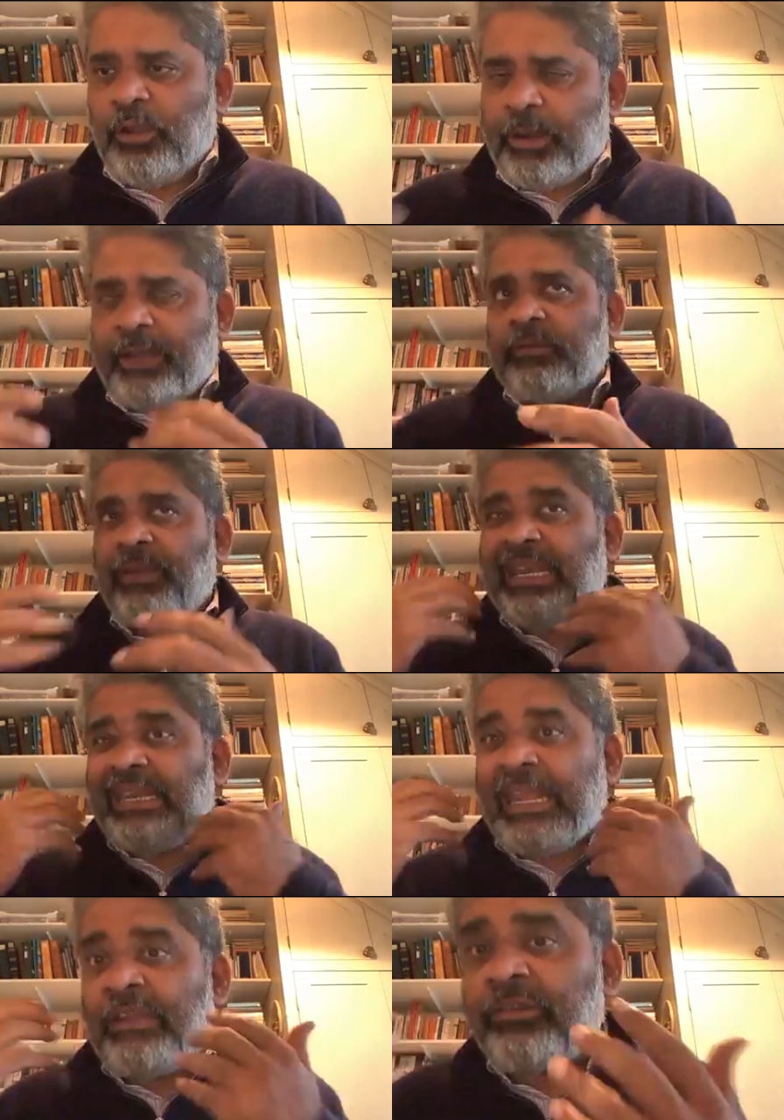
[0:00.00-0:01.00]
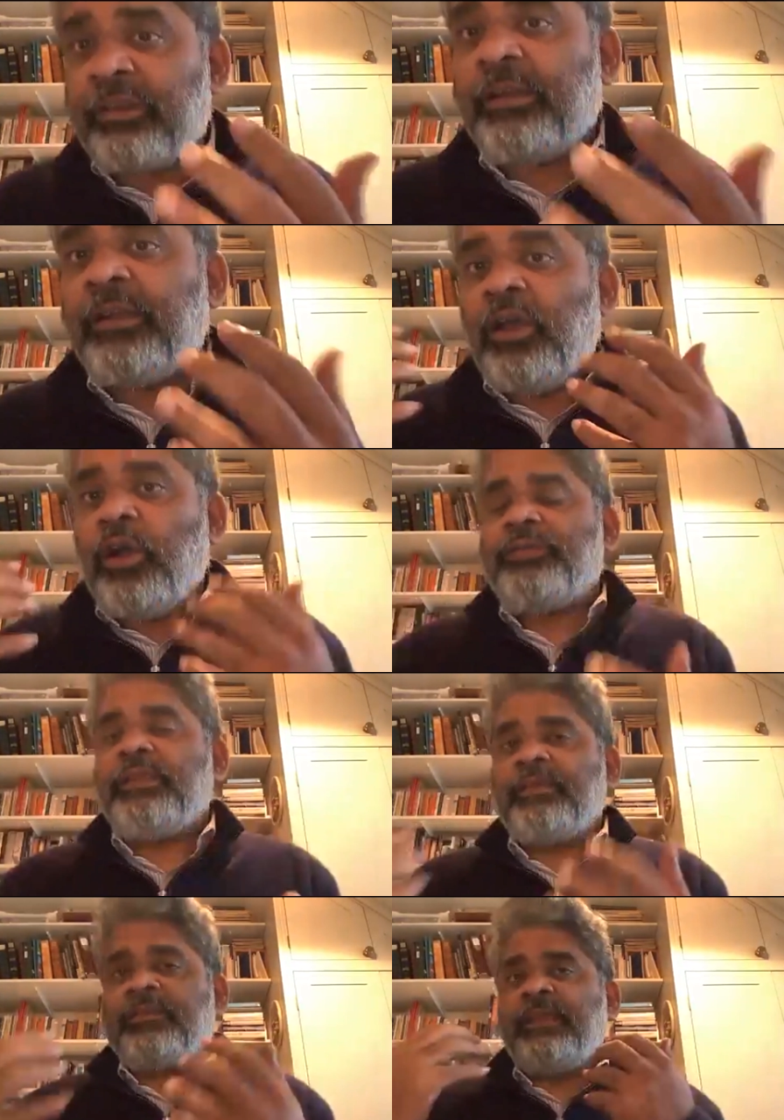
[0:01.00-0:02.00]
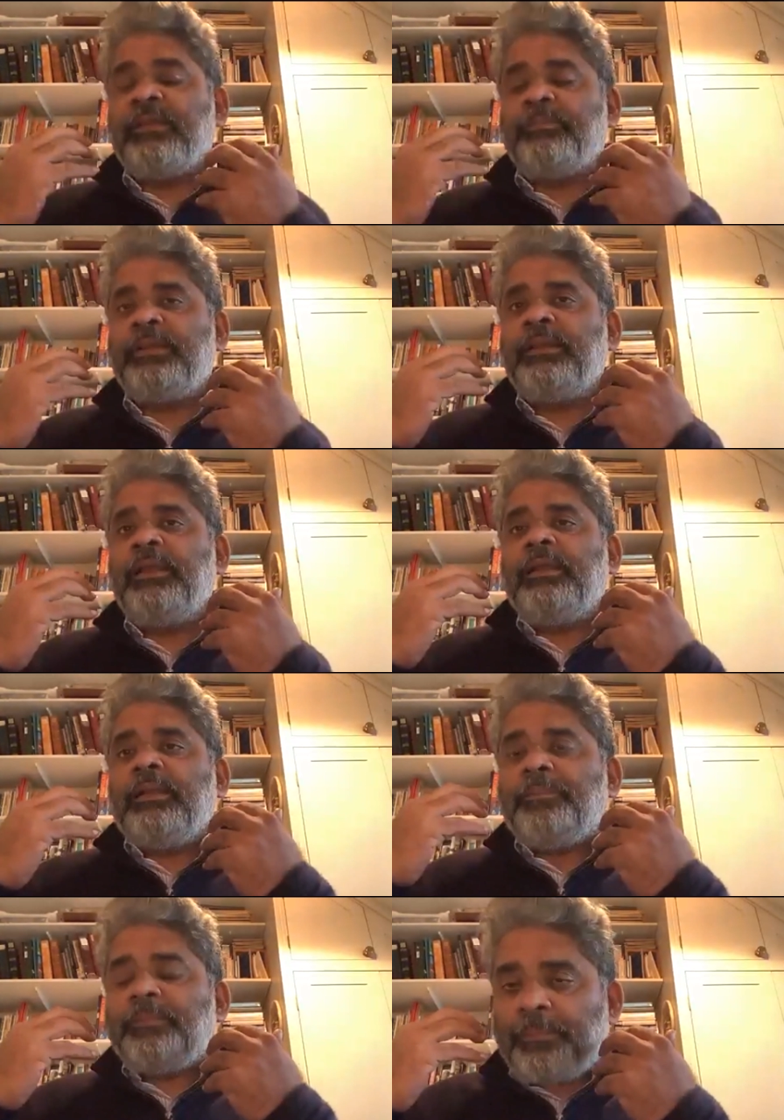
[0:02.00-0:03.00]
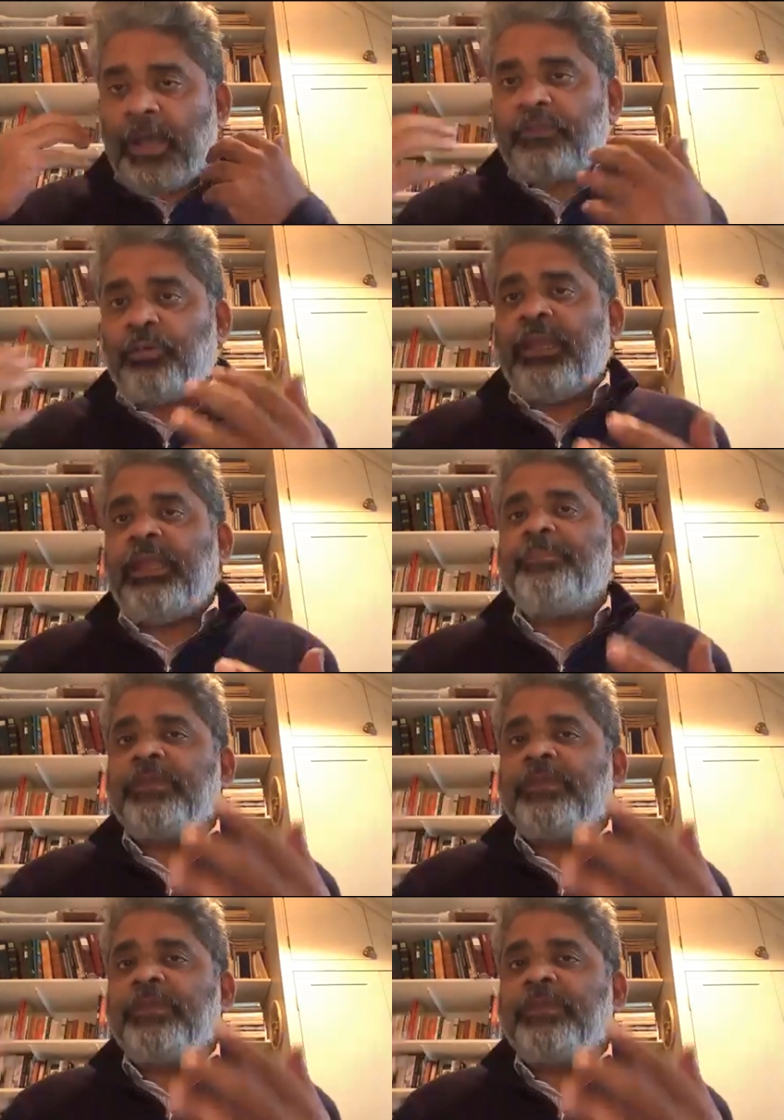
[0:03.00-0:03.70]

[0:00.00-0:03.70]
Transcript: Whereas the very nature of the sustainable pathway,